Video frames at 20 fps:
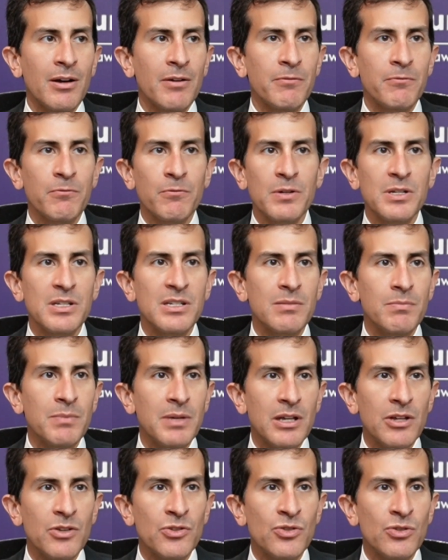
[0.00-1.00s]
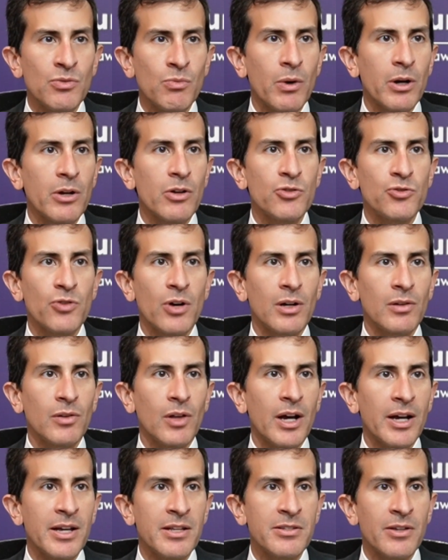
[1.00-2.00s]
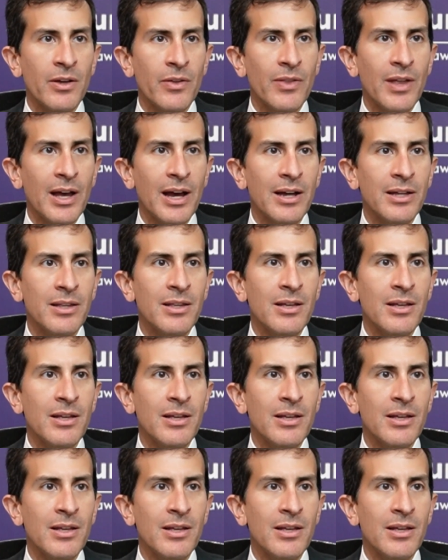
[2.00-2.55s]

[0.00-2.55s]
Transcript: free speech, where to draw lines on that.